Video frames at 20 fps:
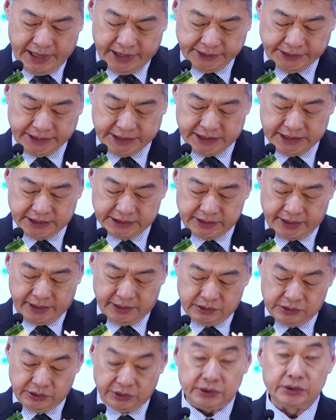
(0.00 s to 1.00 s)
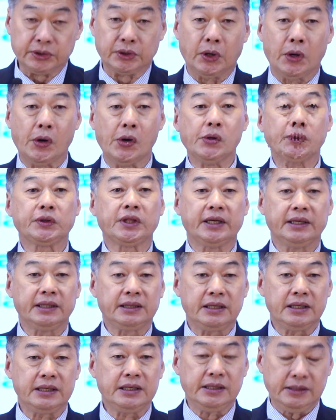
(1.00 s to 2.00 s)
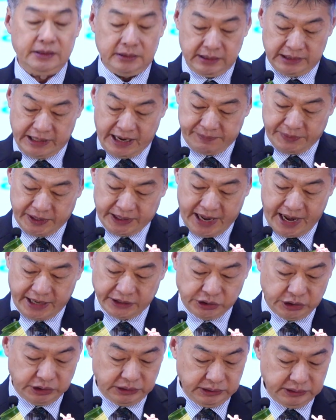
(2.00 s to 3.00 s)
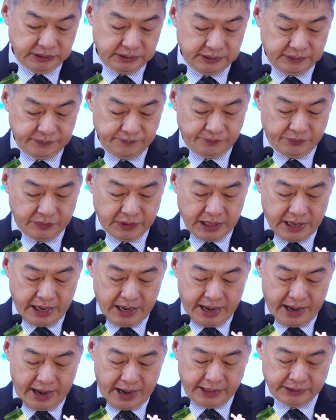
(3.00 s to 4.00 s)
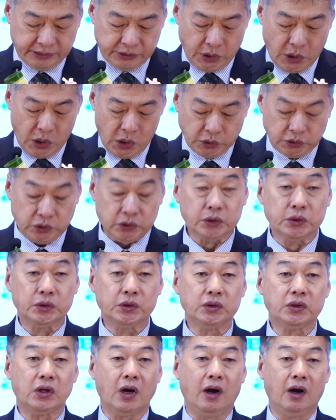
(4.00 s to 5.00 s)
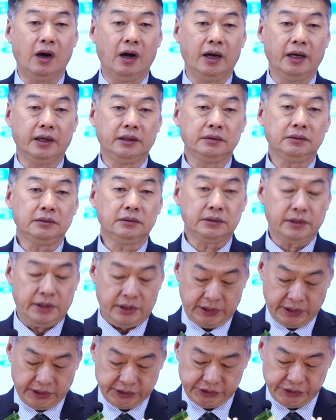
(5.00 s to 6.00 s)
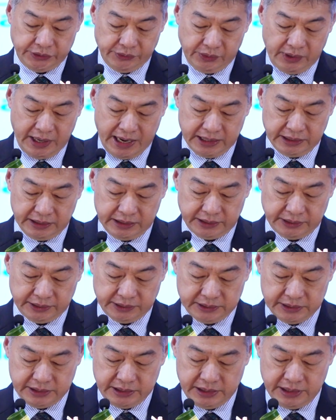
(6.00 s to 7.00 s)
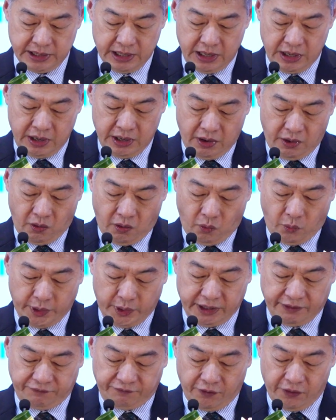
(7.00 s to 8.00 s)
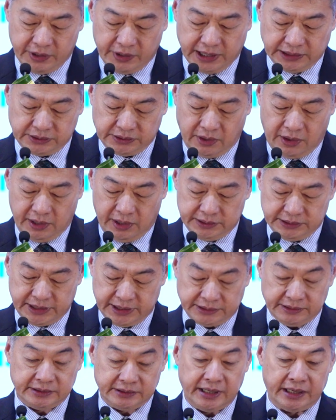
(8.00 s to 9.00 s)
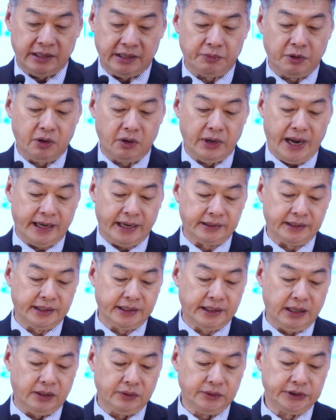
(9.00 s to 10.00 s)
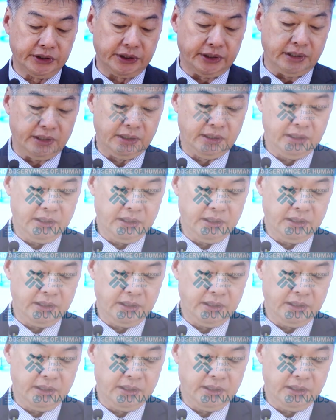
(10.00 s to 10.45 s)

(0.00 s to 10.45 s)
These include Goal 13, Climate Action, and Goal 2 on Zero Hunger, with a focus on sustainable agriculture